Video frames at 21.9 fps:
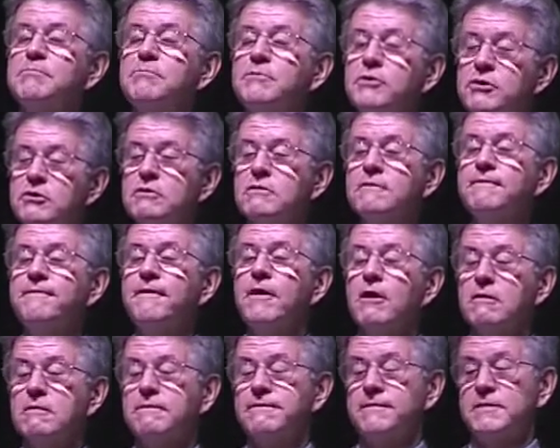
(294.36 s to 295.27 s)
move
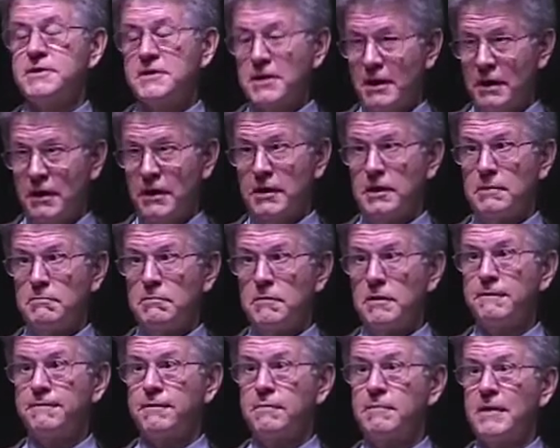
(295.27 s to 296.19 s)
over time
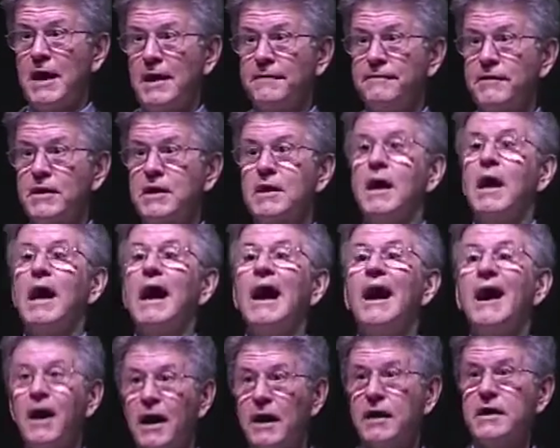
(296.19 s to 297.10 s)
from having
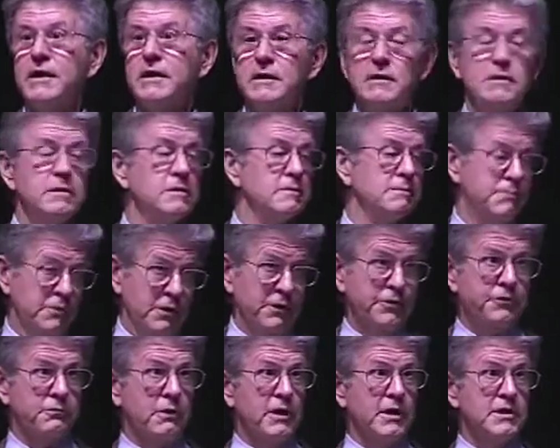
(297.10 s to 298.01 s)
high
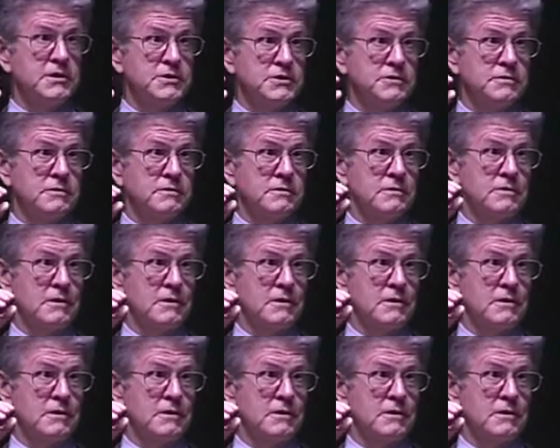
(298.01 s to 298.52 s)
birth rates,